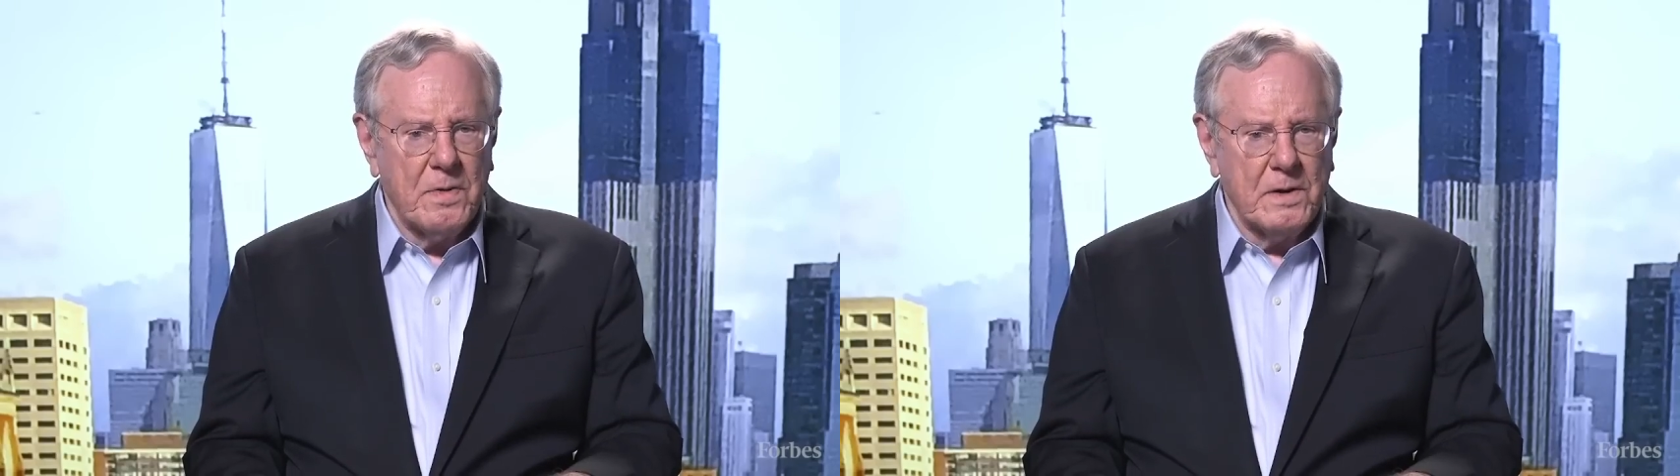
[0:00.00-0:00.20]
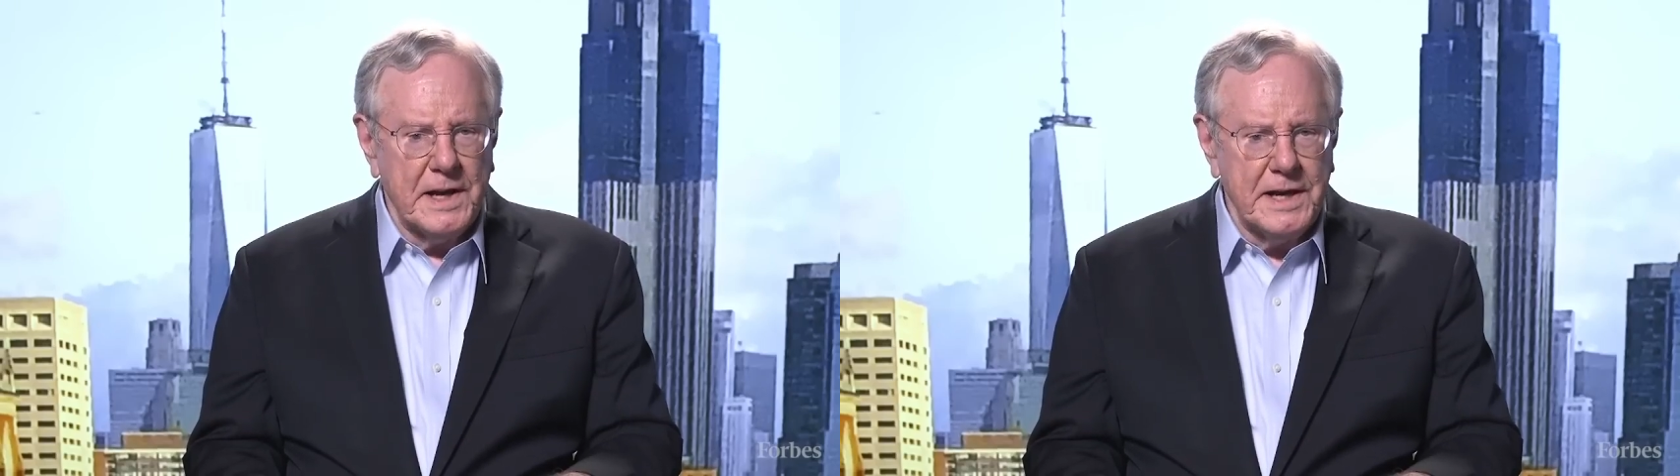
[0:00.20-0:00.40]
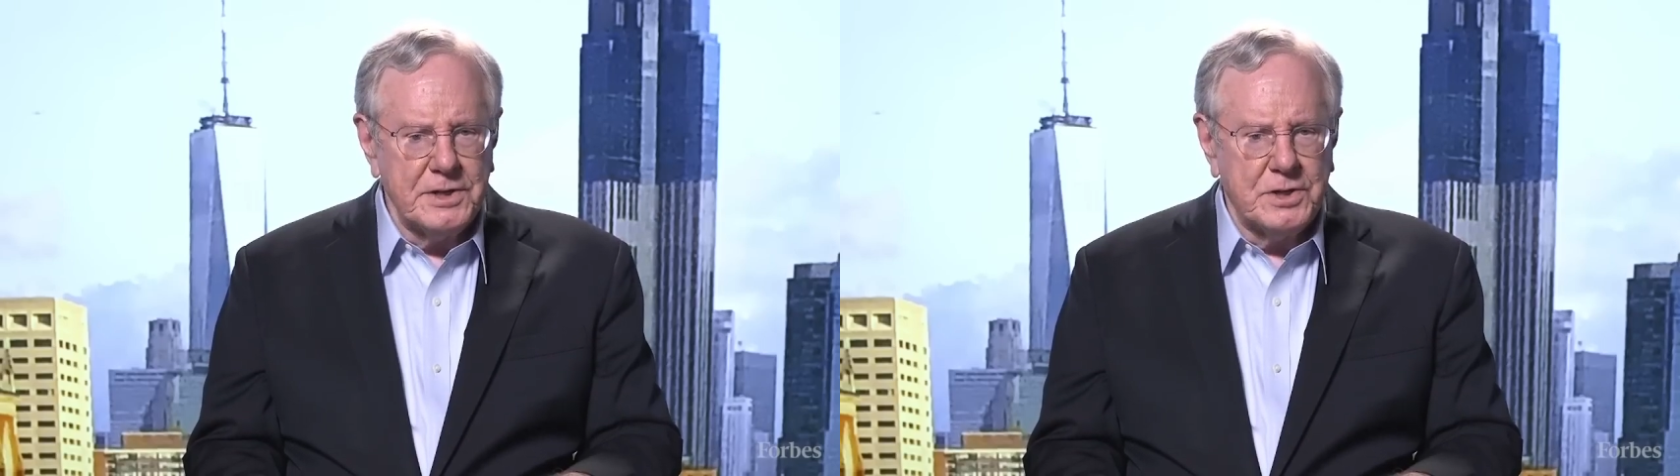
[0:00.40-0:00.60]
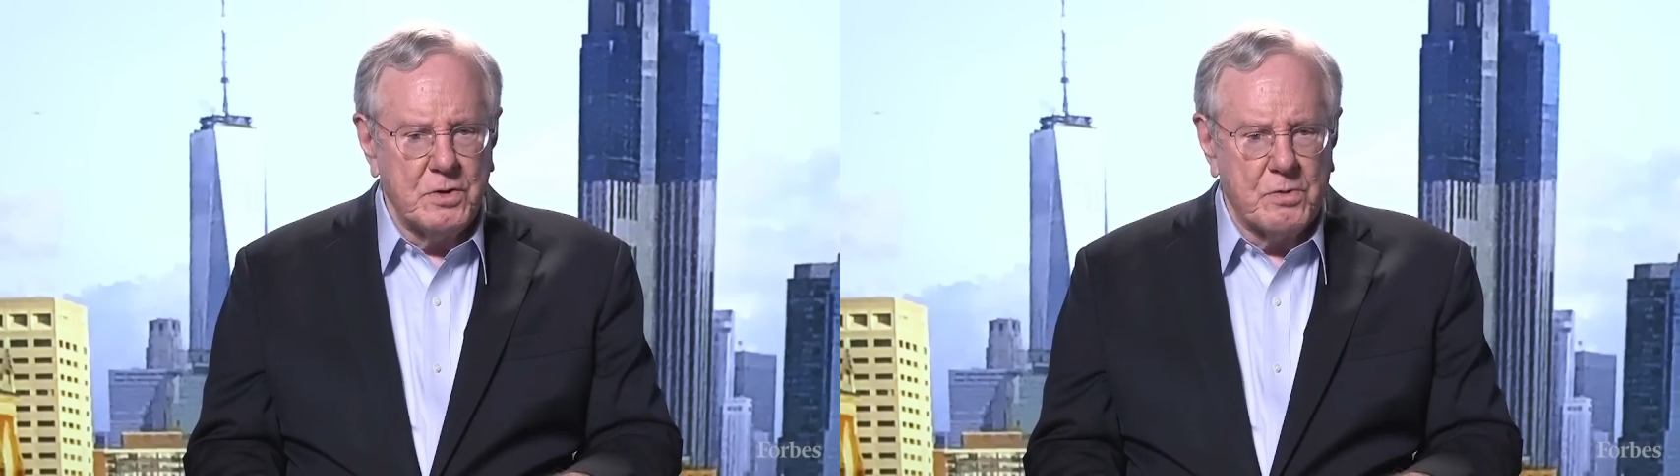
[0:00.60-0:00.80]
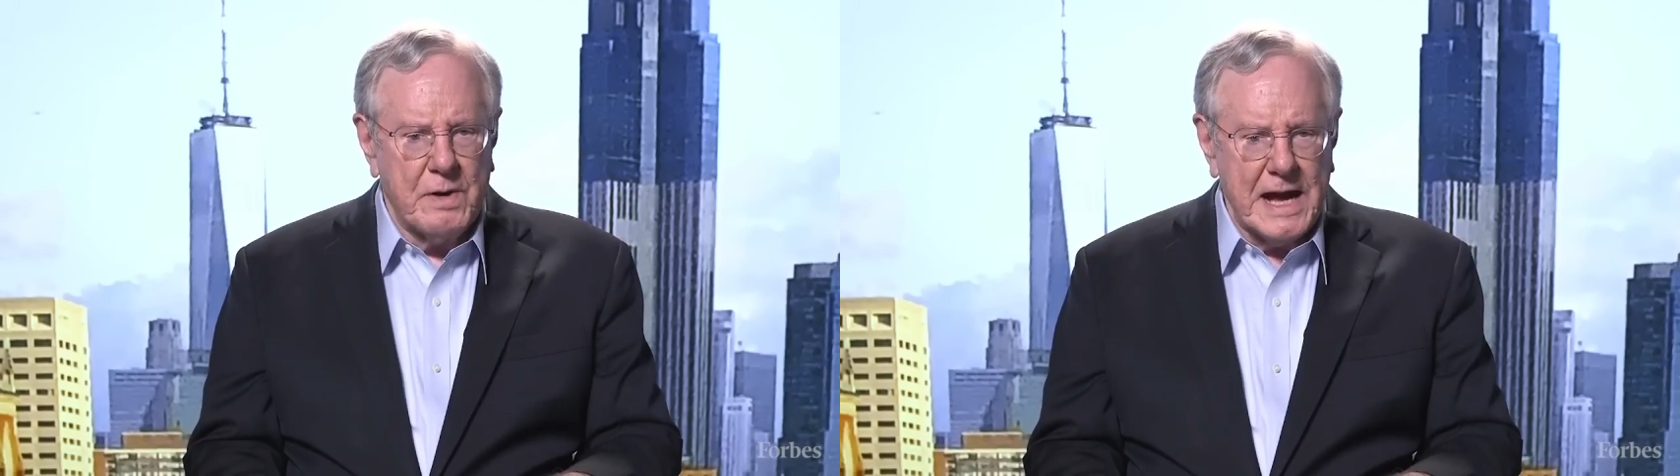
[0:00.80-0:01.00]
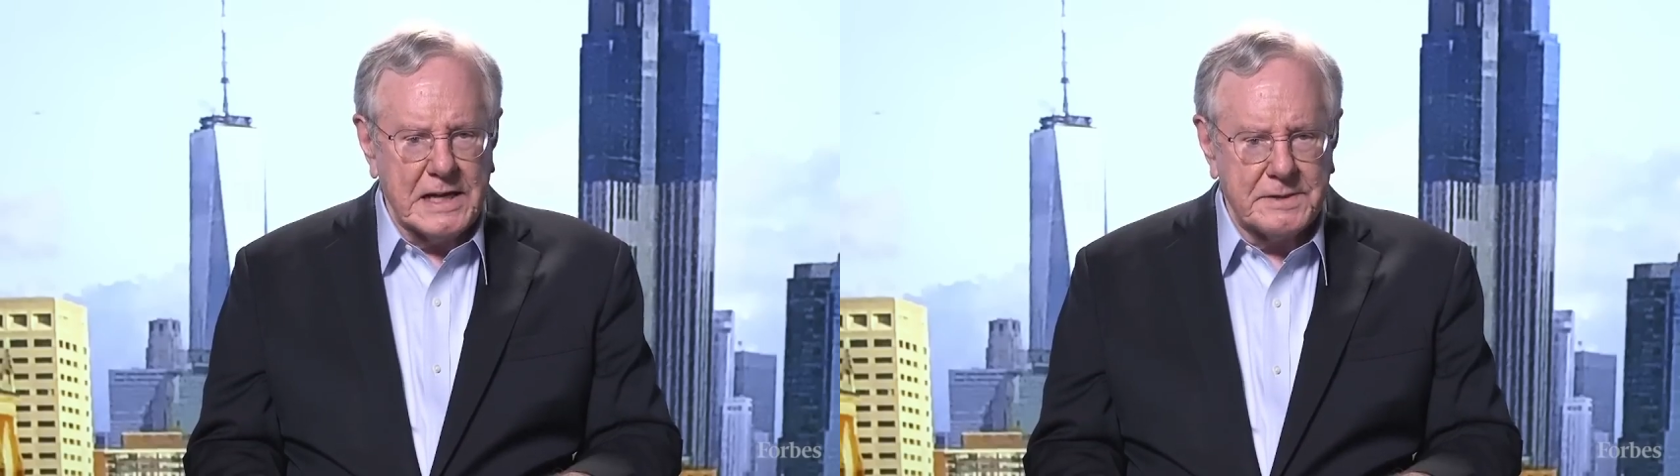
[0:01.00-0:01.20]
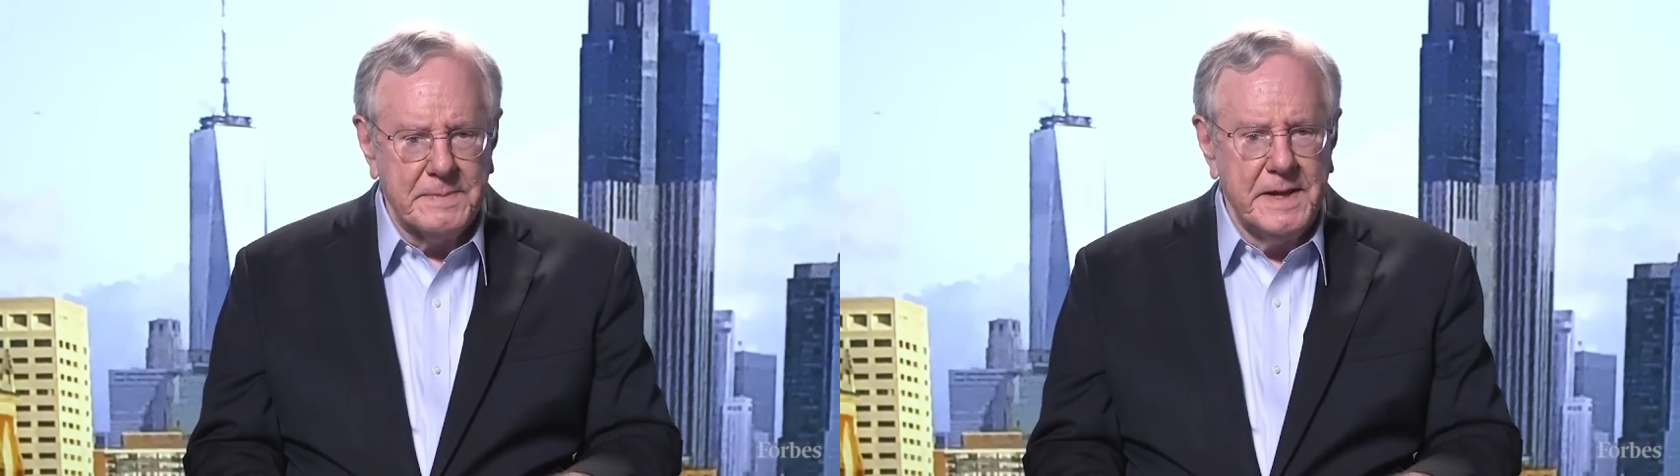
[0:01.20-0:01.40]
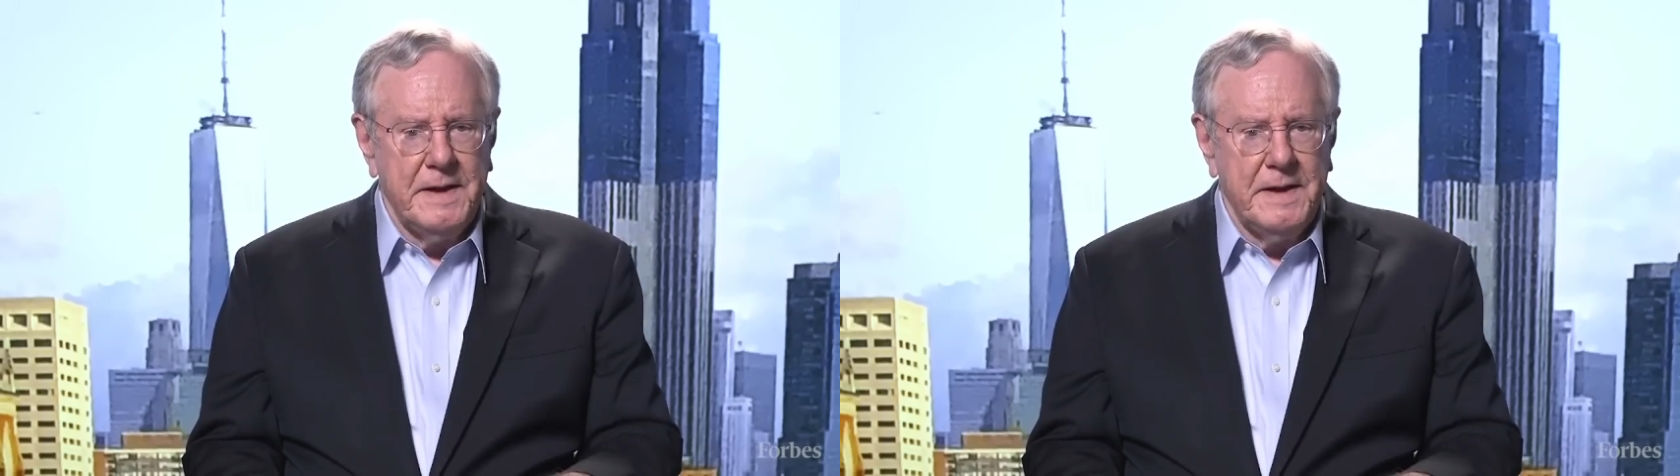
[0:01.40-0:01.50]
there leaders who grasp